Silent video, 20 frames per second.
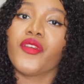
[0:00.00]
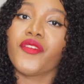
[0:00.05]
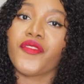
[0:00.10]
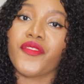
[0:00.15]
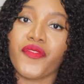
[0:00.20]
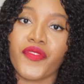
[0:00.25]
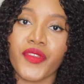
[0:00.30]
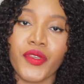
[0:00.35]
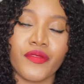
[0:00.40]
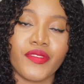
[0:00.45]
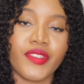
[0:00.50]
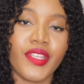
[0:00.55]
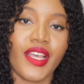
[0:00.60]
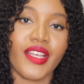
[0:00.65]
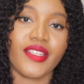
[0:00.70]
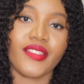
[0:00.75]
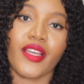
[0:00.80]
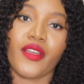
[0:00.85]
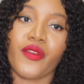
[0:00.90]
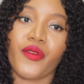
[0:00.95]

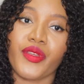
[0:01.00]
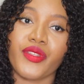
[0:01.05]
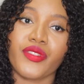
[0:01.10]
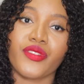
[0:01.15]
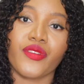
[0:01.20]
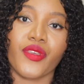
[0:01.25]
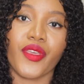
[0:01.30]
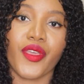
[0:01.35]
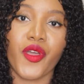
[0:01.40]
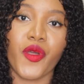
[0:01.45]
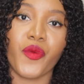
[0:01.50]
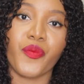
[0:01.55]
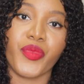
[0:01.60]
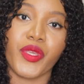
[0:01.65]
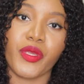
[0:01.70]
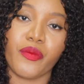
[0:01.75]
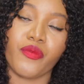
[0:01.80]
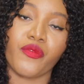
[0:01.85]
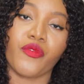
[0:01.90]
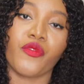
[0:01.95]
filters that are going to help
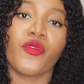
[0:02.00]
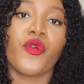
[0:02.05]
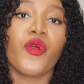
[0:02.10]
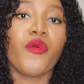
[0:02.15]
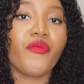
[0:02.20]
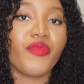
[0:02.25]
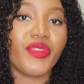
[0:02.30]
people